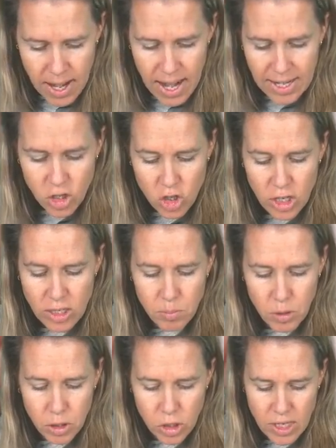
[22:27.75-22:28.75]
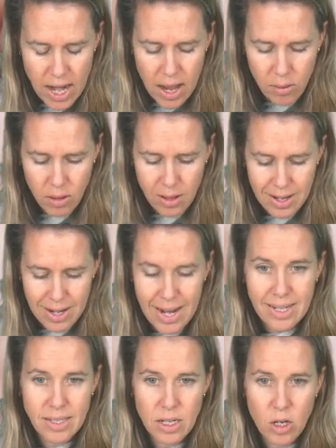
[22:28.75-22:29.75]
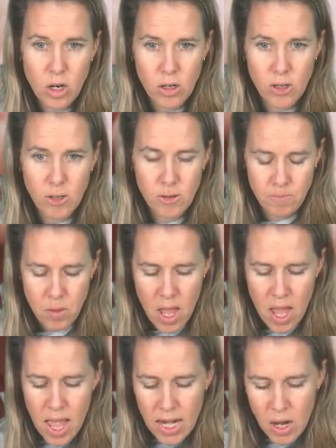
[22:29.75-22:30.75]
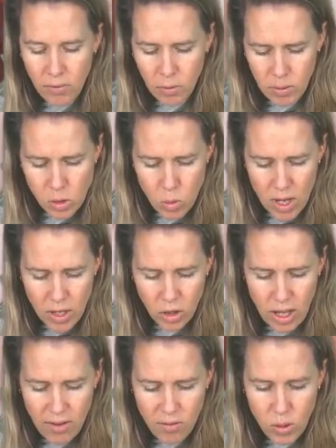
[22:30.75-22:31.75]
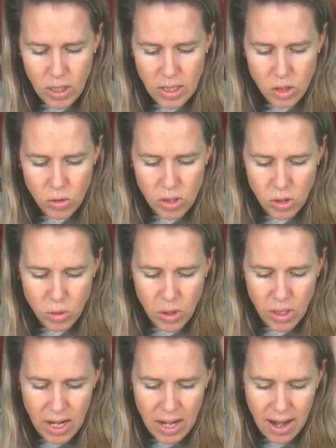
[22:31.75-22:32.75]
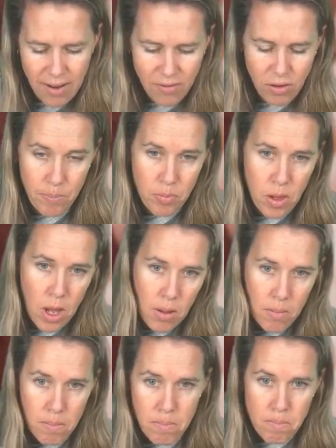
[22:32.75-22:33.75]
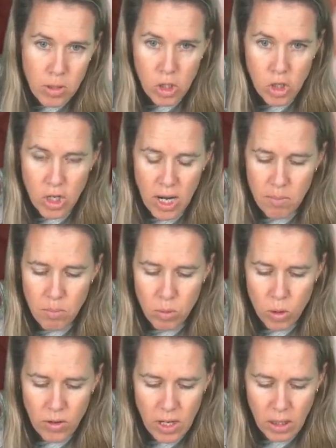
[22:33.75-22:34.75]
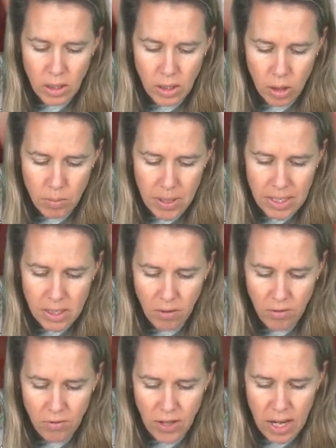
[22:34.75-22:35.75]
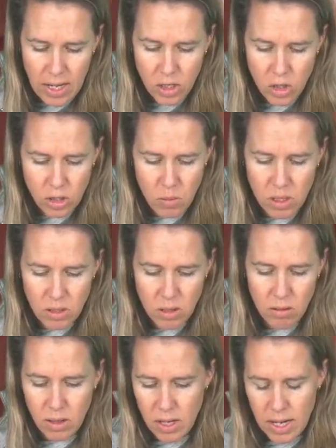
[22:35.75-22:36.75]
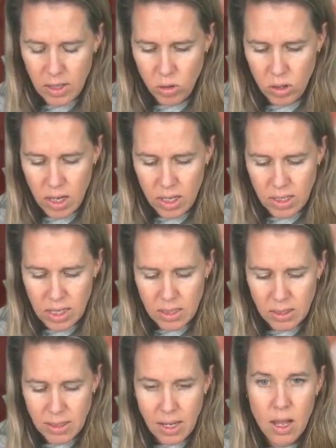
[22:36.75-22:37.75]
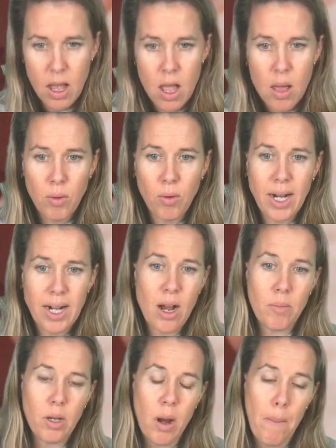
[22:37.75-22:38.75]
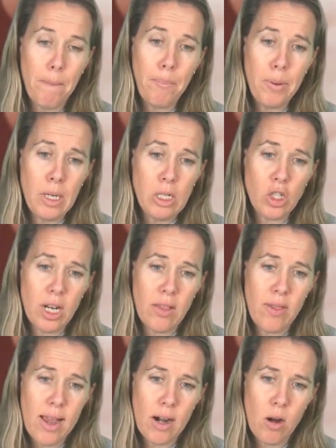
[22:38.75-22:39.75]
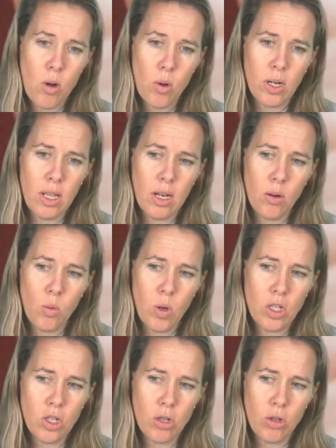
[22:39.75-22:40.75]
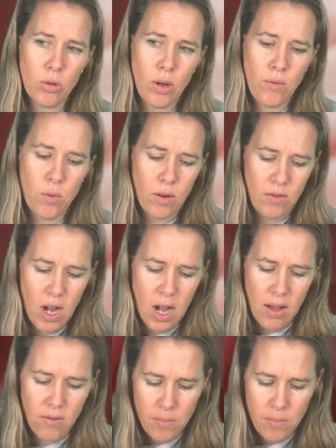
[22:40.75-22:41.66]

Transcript: and just push down nice and hard. Now every once in a while you'll have one of these crystals where you kind of have to mush and move it a little bit to fit in just because of the natural cut tendency. But right now I'm gonna push it in there, hold it in, one, two, three, four, five,